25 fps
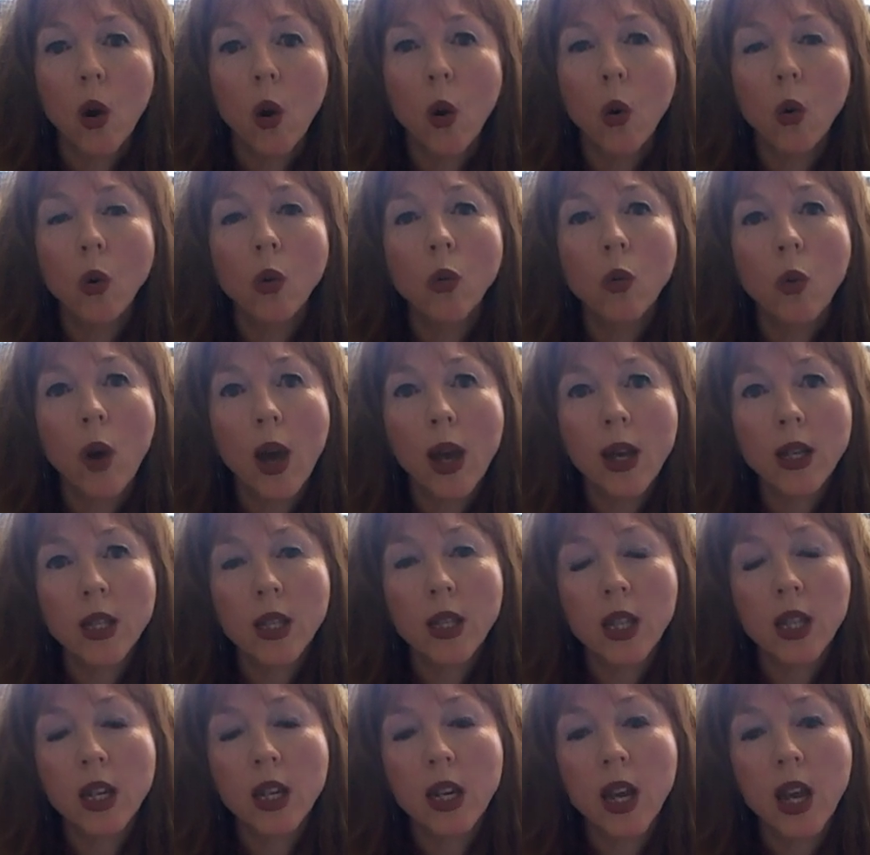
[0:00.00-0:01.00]

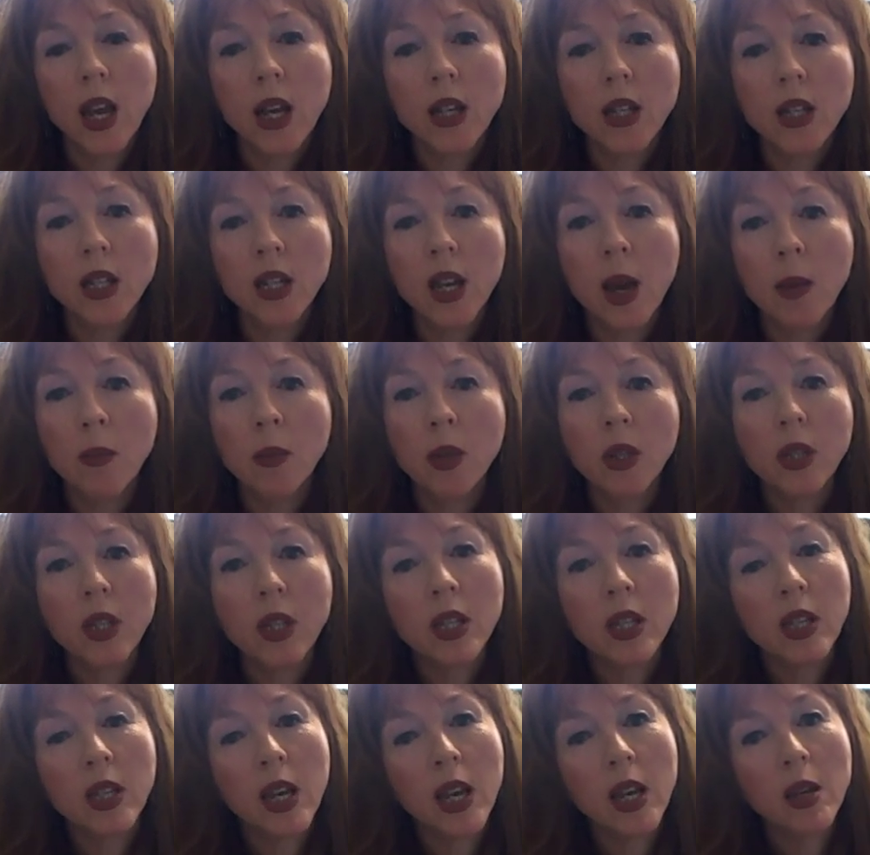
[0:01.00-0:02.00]
always the next numbered
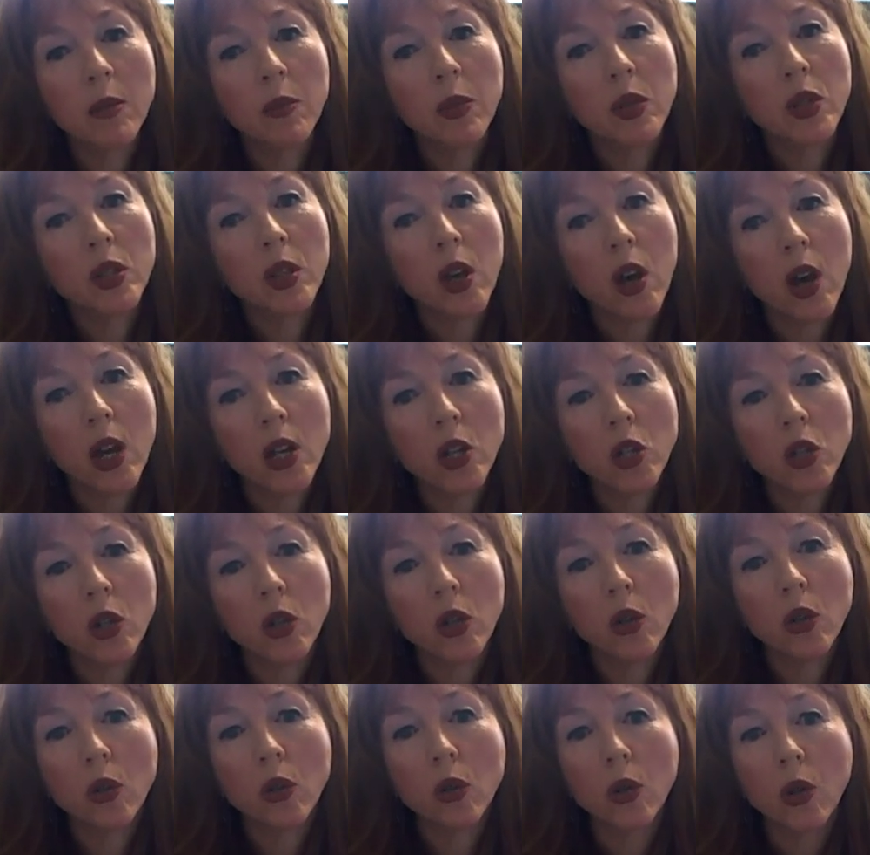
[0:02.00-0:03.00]
seat beside
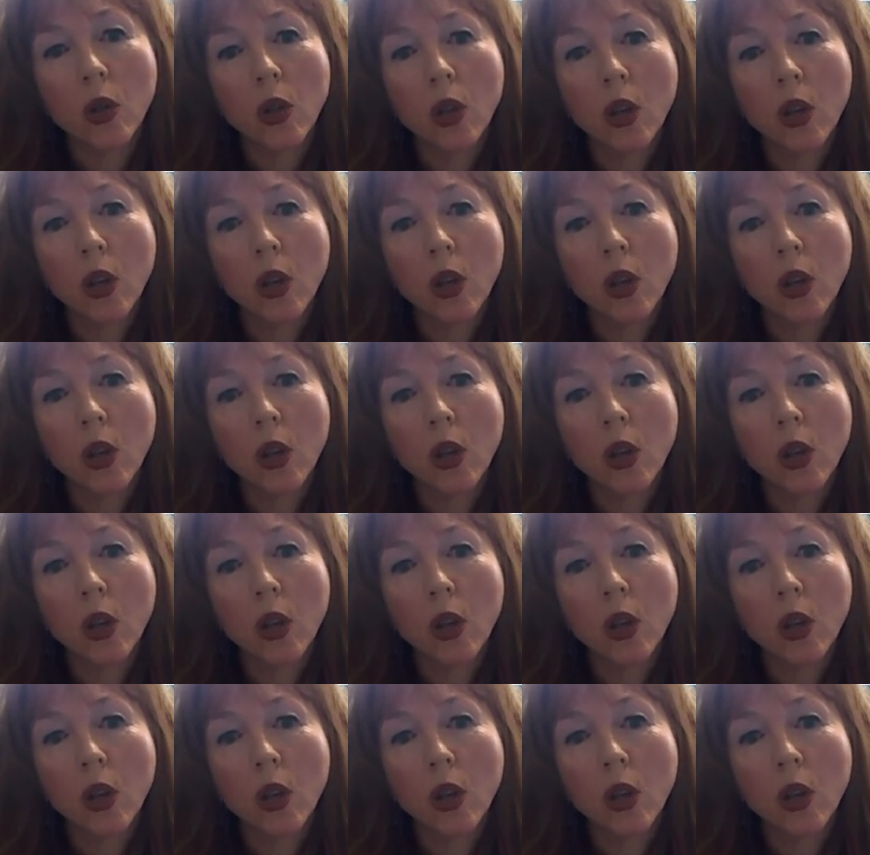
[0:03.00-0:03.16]
you,